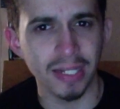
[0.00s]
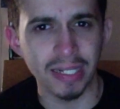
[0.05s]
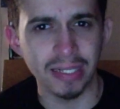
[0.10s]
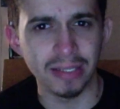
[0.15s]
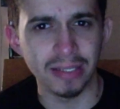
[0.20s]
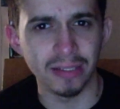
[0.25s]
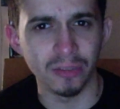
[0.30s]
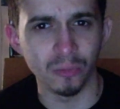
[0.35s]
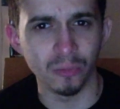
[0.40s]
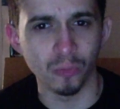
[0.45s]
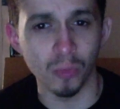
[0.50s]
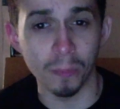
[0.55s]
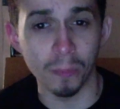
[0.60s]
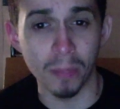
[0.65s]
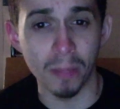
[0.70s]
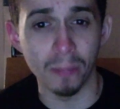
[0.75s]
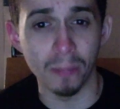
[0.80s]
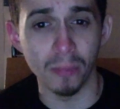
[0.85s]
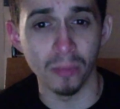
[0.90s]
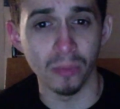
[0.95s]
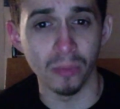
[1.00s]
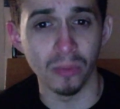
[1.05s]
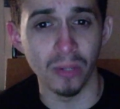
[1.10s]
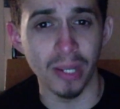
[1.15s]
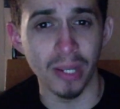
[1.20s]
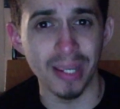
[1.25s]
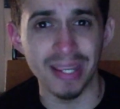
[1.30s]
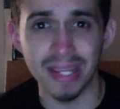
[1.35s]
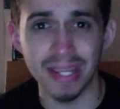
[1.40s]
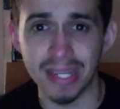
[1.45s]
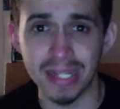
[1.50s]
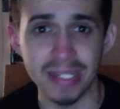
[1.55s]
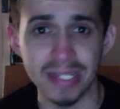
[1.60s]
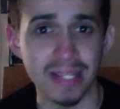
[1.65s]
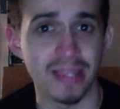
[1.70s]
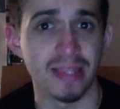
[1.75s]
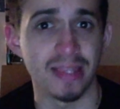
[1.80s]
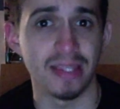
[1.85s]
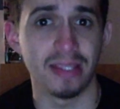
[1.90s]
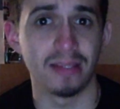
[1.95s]
didn't remember
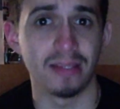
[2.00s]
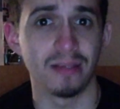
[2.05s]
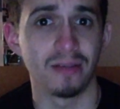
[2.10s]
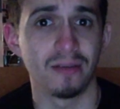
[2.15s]
anything